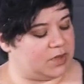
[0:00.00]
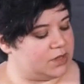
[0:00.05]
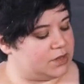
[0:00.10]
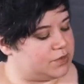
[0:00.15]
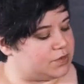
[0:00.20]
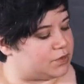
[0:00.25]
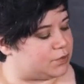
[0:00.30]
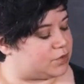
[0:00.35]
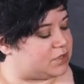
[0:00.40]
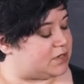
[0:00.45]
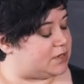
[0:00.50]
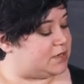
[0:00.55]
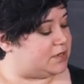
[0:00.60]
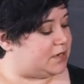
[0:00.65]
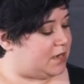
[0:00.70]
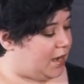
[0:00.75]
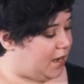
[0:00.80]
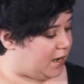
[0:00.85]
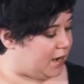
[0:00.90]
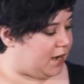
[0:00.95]
So
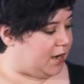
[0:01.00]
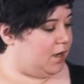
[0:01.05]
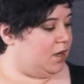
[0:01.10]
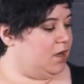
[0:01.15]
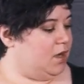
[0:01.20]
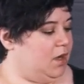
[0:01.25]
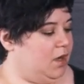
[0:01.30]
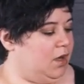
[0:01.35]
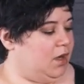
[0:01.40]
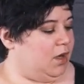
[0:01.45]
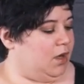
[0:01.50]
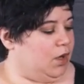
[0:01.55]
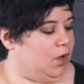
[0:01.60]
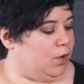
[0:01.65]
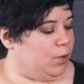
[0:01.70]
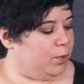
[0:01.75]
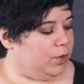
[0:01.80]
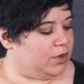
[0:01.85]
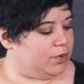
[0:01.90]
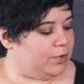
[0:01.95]
today,
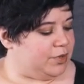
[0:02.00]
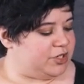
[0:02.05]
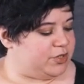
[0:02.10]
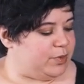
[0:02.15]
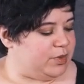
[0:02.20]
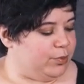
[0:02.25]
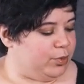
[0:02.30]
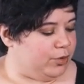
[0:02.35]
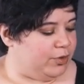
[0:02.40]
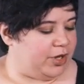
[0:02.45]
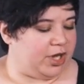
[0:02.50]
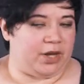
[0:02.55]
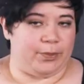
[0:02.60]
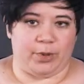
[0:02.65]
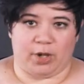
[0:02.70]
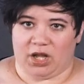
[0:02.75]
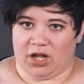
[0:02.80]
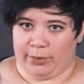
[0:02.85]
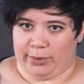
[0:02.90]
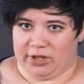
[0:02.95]
we're going to be brewing up
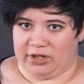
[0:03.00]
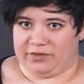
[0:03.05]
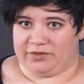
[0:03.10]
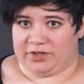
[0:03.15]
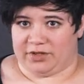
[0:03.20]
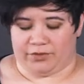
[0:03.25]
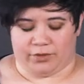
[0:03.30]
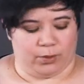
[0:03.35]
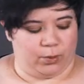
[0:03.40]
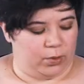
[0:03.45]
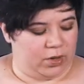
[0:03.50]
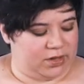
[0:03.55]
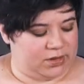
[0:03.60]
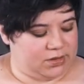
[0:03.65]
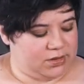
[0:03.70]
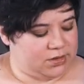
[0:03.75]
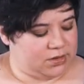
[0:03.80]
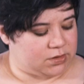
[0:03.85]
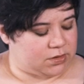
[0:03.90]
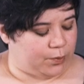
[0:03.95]
a couple of different
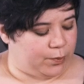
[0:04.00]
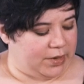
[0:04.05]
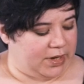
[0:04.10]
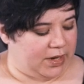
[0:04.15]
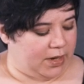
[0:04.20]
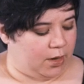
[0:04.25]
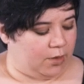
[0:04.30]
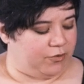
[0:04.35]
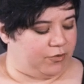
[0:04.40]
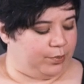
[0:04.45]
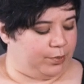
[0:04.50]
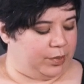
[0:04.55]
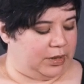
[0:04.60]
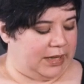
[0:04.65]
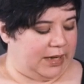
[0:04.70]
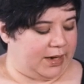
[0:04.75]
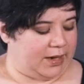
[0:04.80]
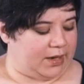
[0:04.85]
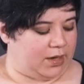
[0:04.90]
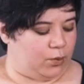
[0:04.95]
ones. So we have
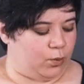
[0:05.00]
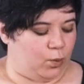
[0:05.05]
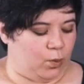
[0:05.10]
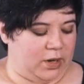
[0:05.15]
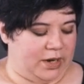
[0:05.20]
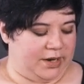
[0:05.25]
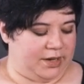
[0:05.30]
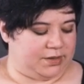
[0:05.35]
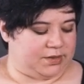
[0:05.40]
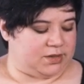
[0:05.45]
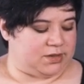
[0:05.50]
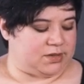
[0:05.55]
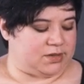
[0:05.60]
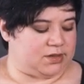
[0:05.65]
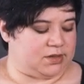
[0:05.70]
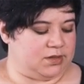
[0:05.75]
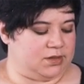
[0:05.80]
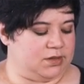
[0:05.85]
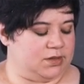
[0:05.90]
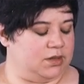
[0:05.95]
Black and
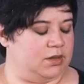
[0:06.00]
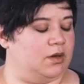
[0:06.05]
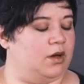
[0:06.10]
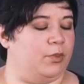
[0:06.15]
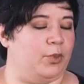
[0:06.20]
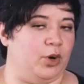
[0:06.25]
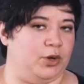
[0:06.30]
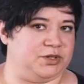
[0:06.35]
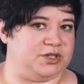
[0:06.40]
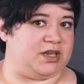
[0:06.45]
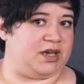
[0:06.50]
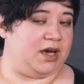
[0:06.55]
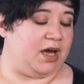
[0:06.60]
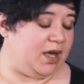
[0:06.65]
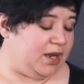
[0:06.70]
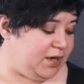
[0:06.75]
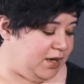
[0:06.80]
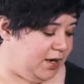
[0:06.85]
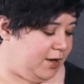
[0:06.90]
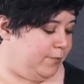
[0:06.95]
White's Aponte
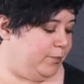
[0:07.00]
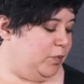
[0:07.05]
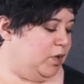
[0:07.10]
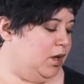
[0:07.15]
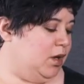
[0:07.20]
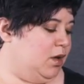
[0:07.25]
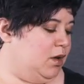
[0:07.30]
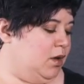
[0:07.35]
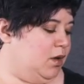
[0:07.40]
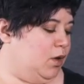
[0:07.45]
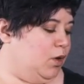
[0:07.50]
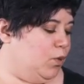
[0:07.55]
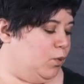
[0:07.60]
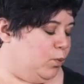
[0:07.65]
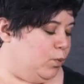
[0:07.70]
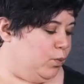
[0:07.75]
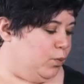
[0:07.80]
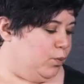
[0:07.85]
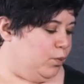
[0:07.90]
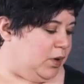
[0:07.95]
Honey
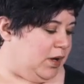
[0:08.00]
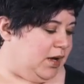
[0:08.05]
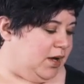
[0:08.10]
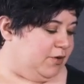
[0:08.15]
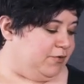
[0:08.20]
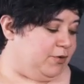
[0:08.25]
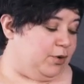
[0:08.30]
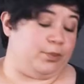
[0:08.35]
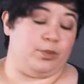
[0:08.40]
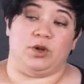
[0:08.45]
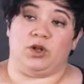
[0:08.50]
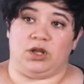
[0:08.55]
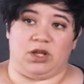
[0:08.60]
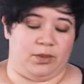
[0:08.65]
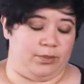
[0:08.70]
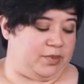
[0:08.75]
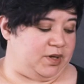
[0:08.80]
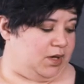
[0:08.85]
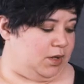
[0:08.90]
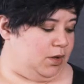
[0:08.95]
uh, from
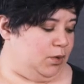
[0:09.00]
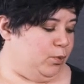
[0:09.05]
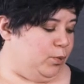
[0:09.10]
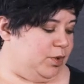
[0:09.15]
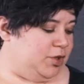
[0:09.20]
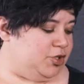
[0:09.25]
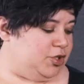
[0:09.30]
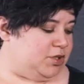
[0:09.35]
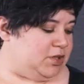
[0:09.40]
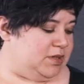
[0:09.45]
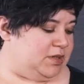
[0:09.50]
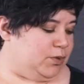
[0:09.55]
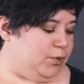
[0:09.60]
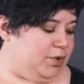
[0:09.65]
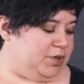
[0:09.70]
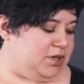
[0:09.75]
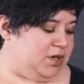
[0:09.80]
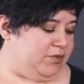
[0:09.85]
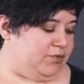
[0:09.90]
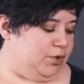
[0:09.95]
Colombia, which is
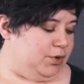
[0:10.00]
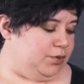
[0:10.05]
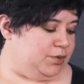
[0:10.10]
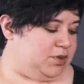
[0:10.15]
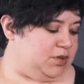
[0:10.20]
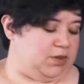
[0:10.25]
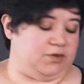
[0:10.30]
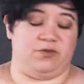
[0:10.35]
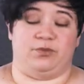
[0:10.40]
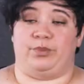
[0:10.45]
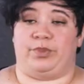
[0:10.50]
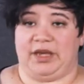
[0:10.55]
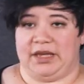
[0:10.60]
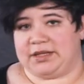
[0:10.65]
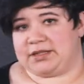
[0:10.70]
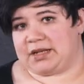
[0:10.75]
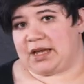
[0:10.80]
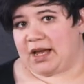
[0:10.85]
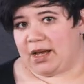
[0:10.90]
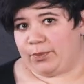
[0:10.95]
going to have notes of
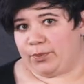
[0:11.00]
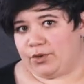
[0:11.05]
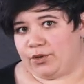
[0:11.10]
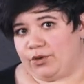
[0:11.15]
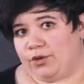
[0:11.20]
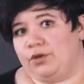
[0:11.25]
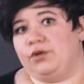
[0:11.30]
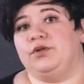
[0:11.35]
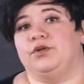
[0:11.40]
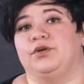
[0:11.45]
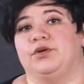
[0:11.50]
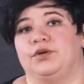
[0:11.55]
baked apple,